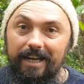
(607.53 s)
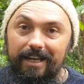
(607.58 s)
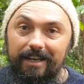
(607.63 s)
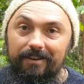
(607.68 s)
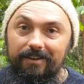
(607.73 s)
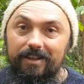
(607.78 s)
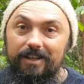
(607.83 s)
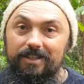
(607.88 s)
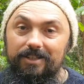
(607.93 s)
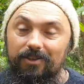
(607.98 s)

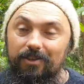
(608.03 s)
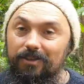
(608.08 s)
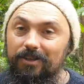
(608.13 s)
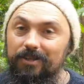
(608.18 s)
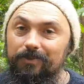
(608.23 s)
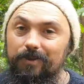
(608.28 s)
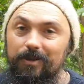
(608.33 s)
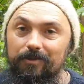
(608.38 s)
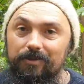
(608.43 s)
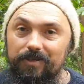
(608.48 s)
And as long
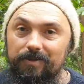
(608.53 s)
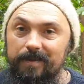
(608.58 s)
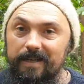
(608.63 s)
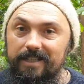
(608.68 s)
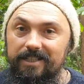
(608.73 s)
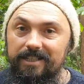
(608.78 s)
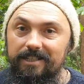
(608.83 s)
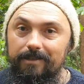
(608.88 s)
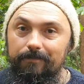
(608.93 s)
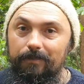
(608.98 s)
as we're
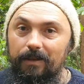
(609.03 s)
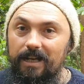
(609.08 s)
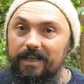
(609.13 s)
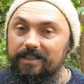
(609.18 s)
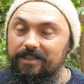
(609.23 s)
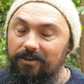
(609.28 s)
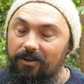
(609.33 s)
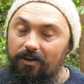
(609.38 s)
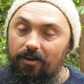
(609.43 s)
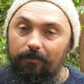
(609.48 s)
respecting the
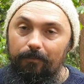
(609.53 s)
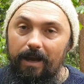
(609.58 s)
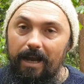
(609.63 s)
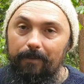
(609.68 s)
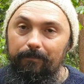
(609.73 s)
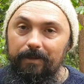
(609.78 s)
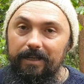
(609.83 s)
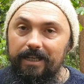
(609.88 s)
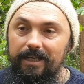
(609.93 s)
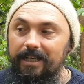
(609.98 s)
place, I'm
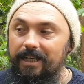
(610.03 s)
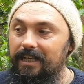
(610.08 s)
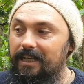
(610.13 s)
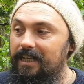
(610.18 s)
happy